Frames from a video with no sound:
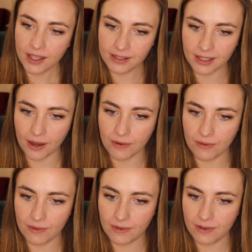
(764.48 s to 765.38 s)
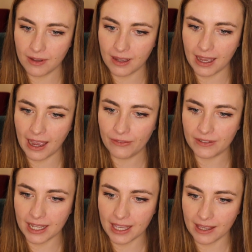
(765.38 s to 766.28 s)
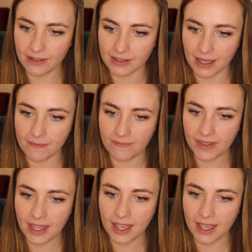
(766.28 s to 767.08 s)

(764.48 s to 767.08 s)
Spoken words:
So after he kills him,